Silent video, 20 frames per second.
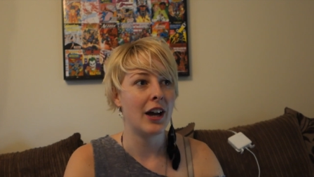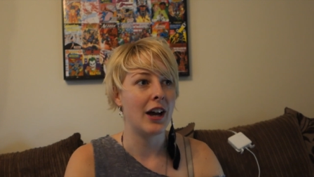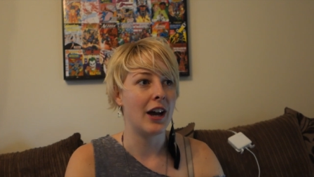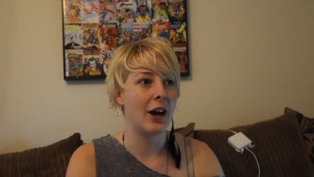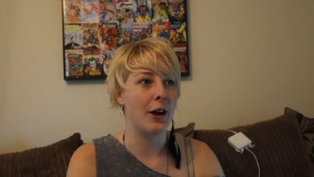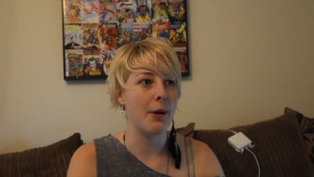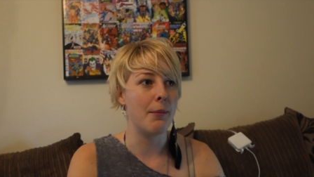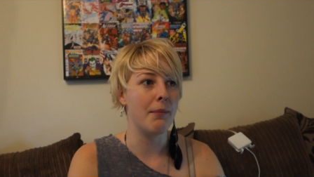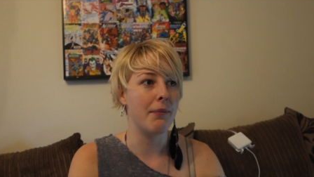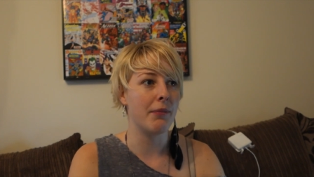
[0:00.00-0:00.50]

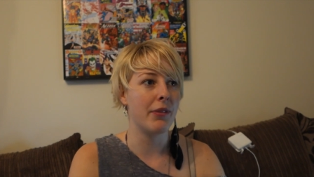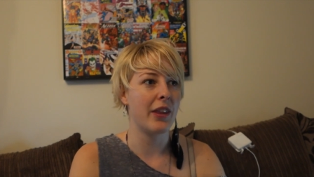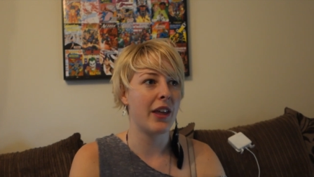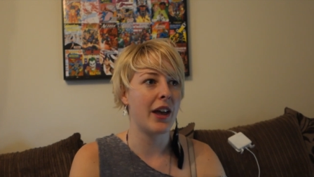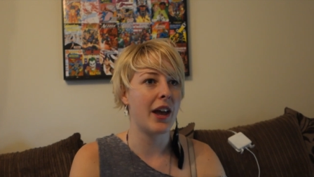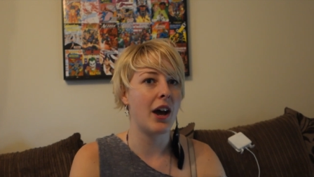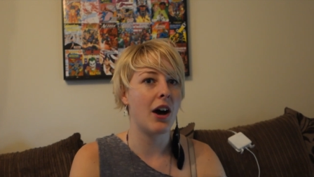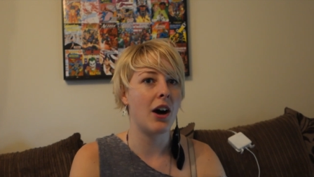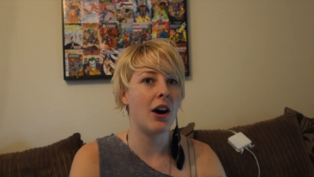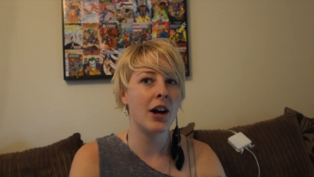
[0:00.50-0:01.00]
Um,
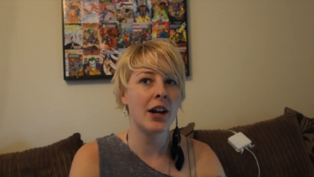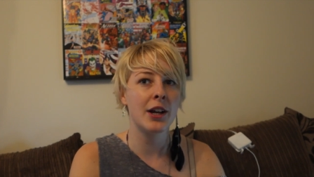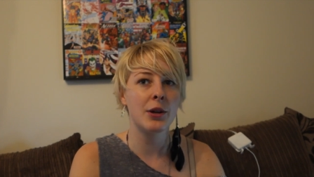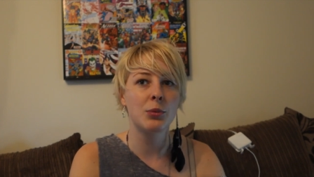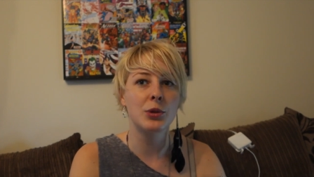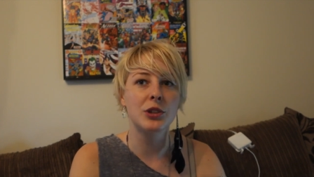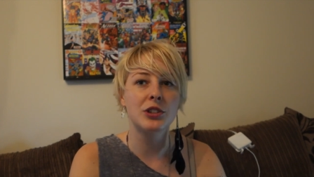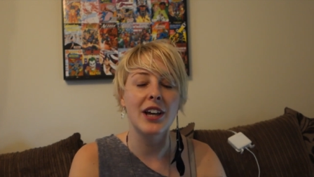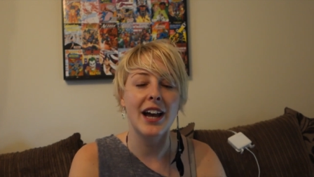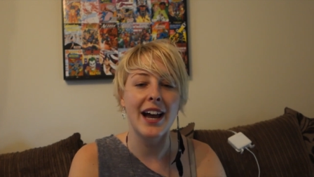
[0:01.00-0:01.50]
I
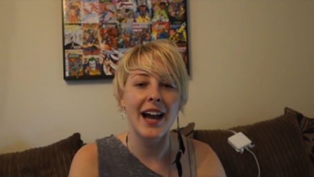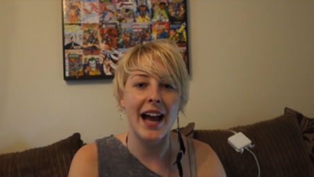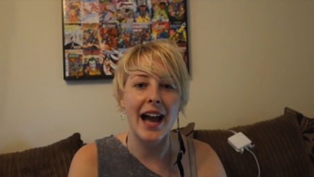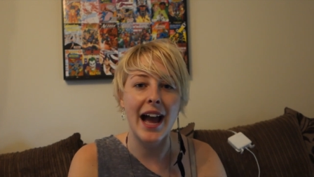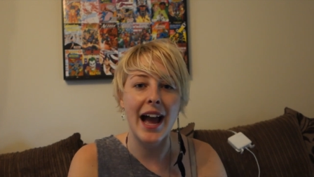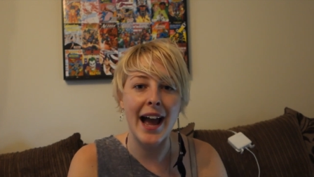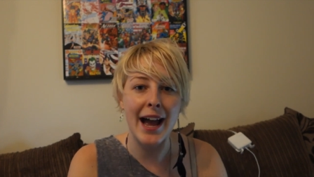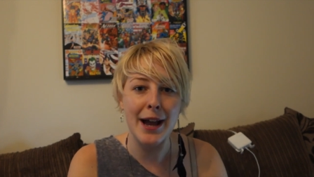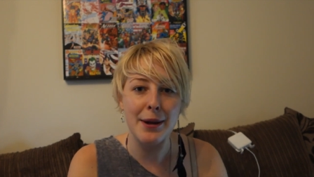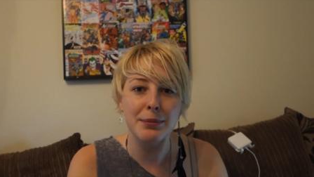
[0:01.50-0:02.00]
was
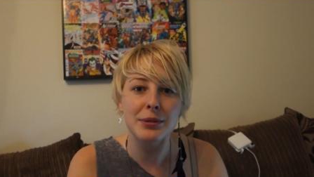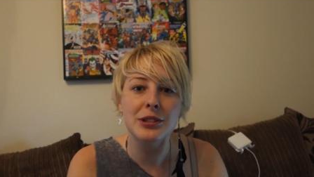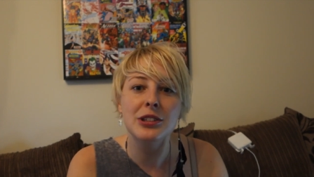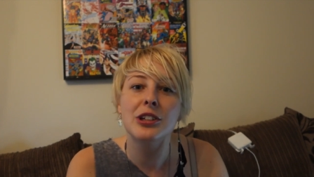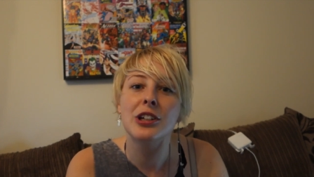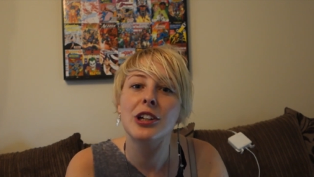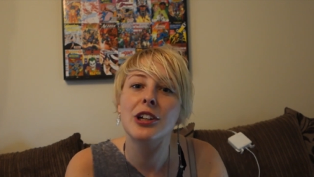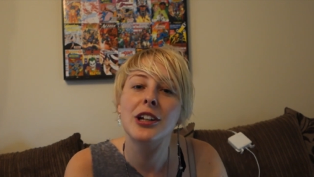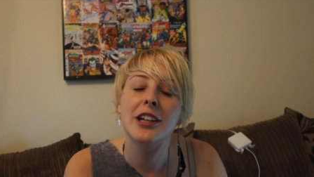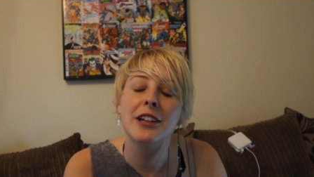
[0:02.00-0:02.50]

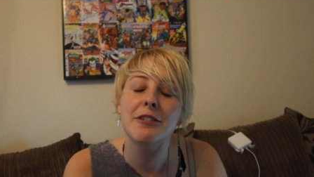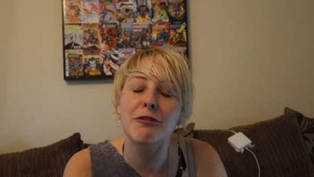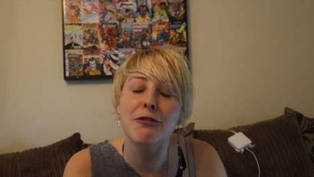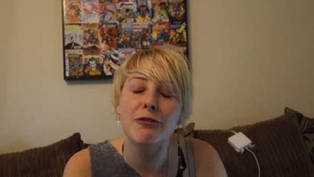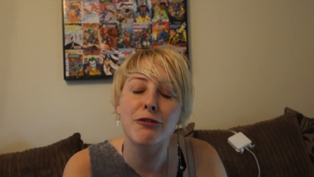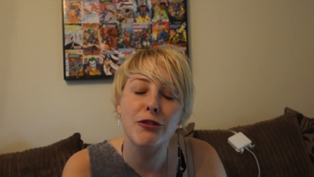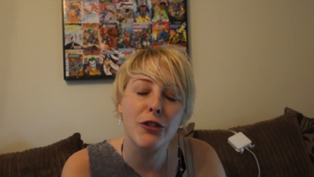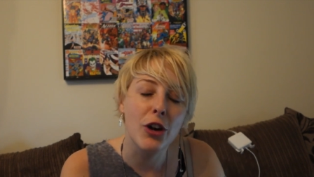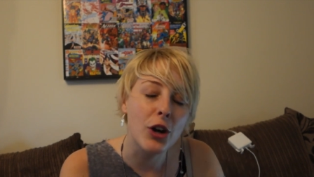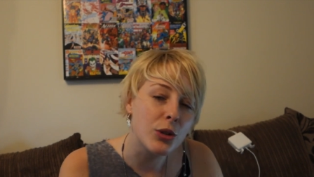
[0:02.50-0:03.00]
absolutely
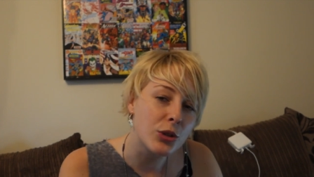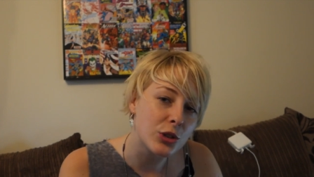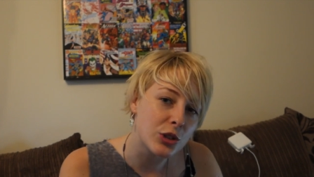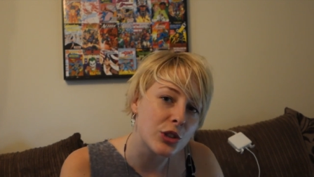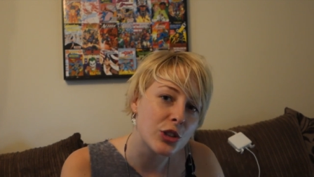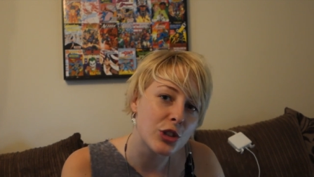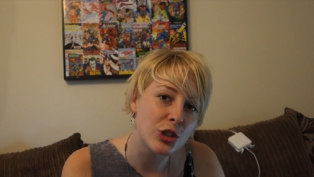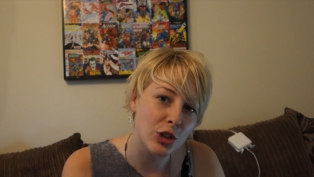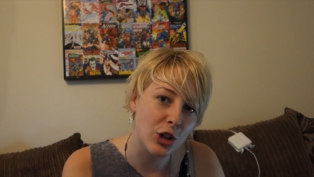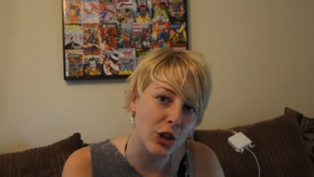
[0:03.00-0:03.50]

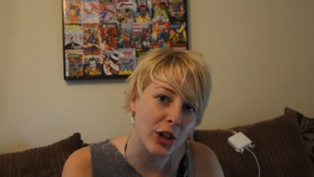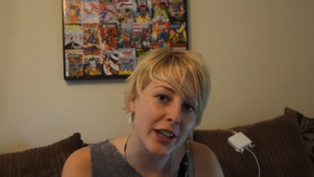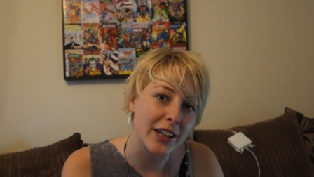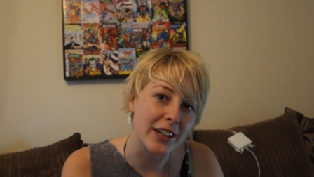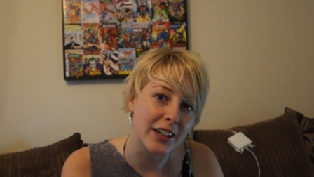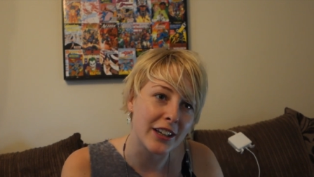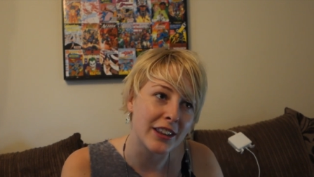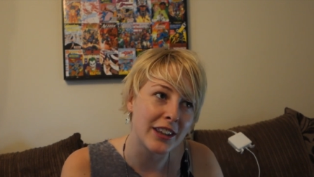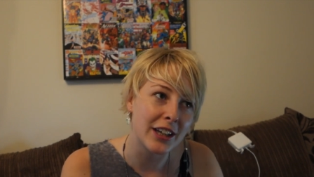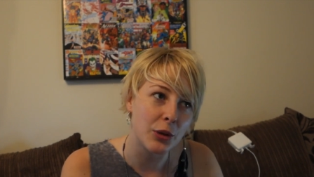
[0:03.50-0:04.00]
frozen
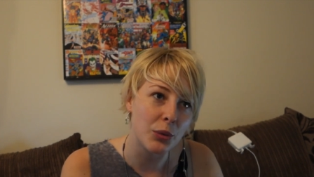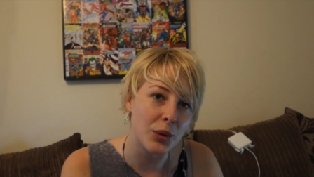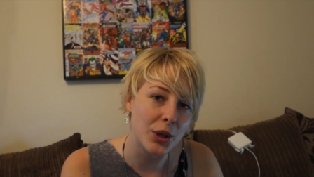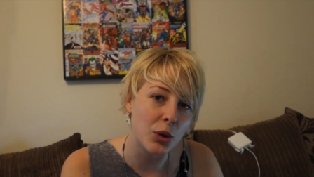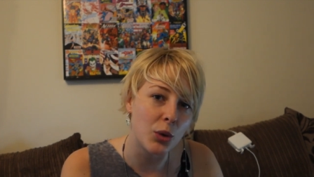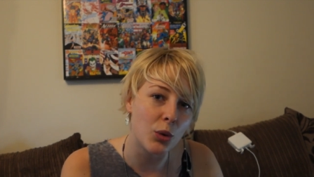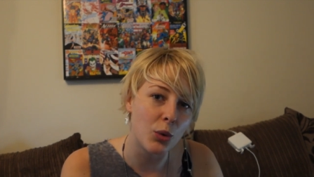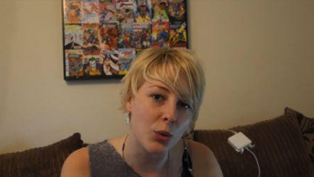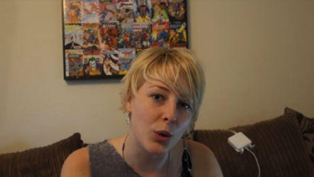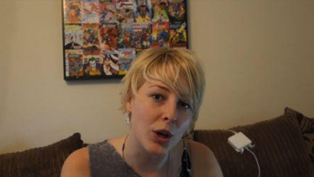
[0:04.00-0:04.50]
solid. I think we
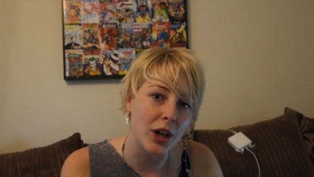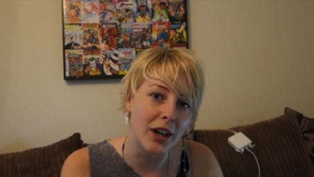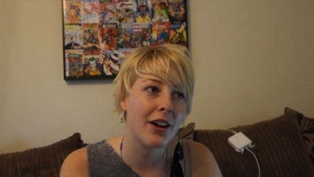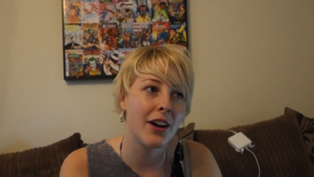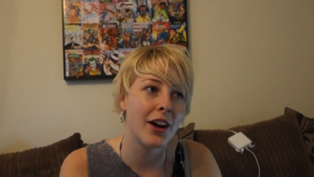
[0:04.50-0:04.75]
all were.